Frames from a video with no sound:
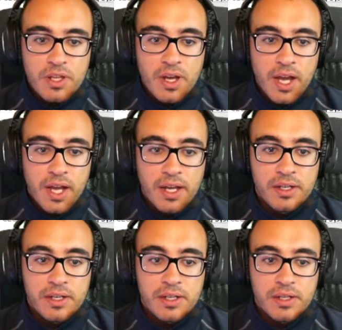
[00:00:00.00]

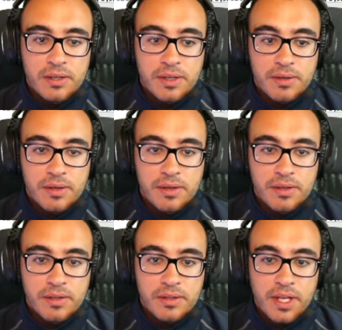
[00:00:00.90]
And
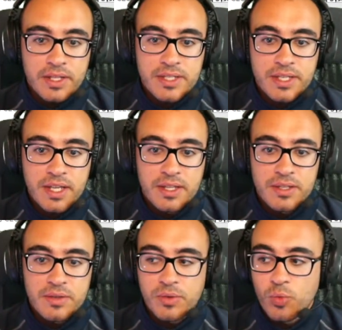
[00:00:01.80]
that's it.
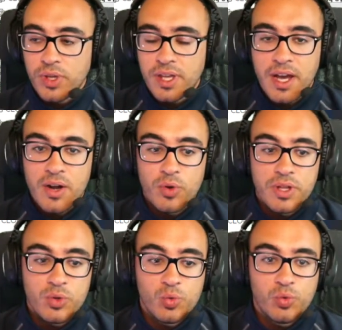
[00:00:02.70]
We are
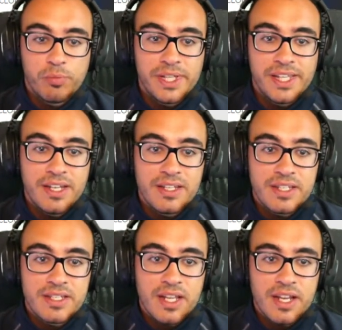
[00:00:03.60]
ready to begin the
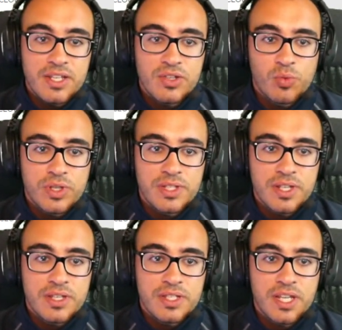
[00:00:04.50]
installation. What's
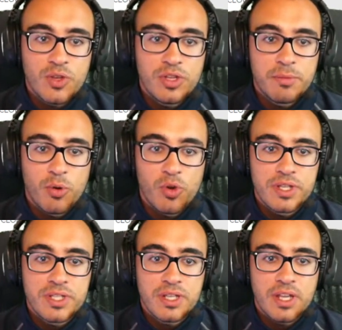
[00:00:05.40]
the security
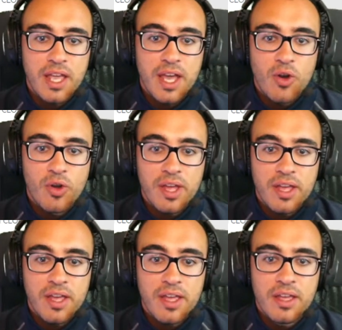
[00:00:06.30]
policy? Yeah,
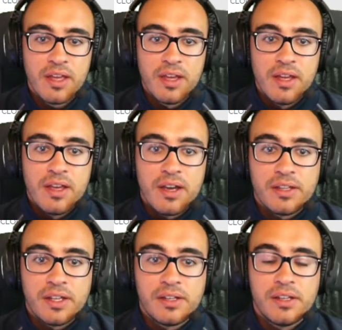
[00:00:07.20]
okay.
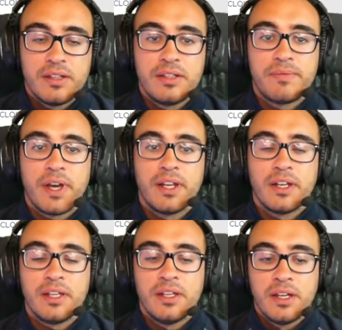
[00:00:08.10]
And then
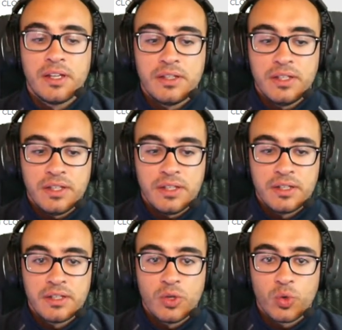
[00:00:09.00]
finally the
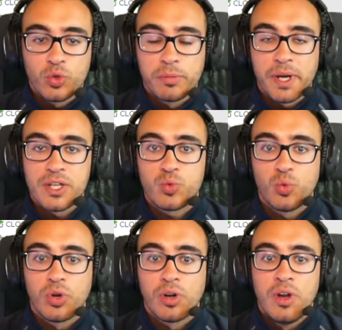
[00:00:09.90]
root
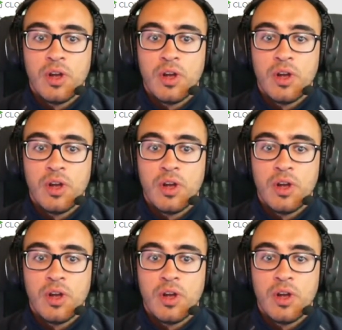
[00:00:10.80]
password